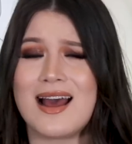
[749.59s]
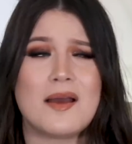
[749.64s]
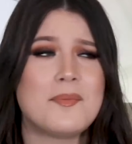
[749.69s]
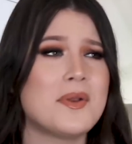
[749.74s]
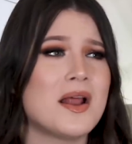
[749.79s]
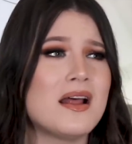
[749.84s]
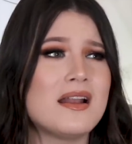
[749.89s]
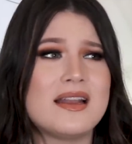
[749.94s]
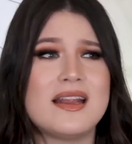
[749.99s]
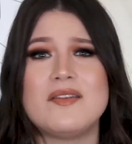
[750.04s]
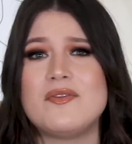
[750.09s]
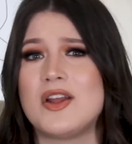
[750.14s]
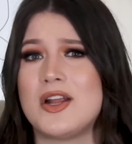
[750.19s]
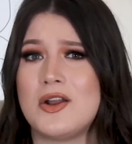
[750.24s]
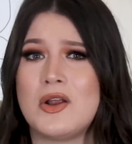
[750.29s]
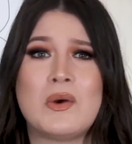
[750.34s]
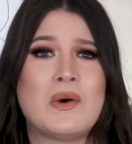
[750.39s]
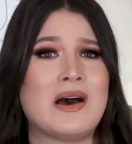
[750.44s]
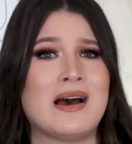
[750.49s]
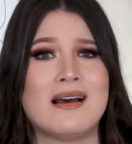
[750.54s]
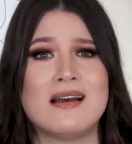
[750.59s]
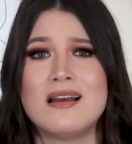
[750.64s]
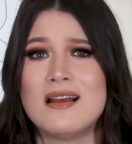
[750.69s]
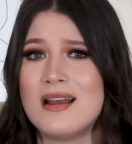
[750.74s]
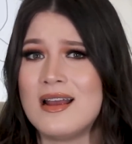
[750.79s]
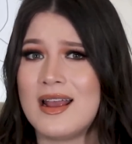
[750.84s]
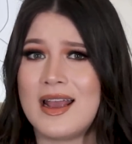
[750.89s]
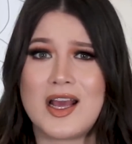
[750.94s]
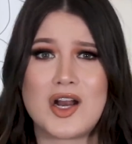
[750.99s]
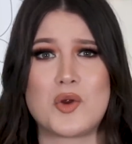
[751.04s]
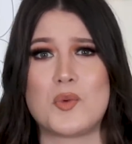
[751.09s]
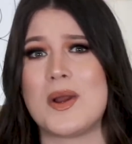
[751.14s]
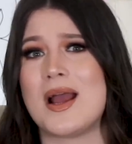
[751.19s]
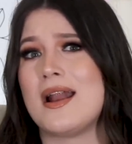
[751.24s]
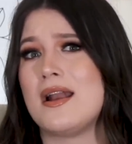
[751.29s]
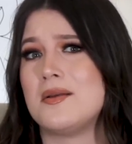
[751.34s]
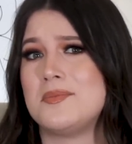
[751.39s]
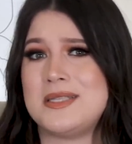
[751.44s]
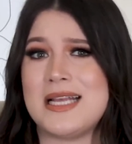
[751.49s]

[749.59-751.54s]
I'm not leaving Noah in a random